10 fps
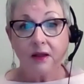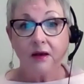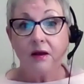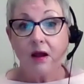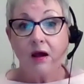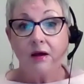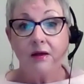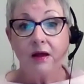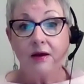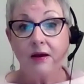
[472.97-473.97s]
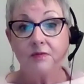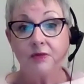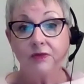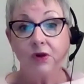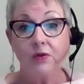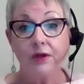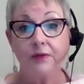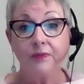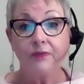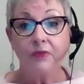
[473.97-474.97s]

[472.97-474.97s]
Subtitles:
in an item of clothing.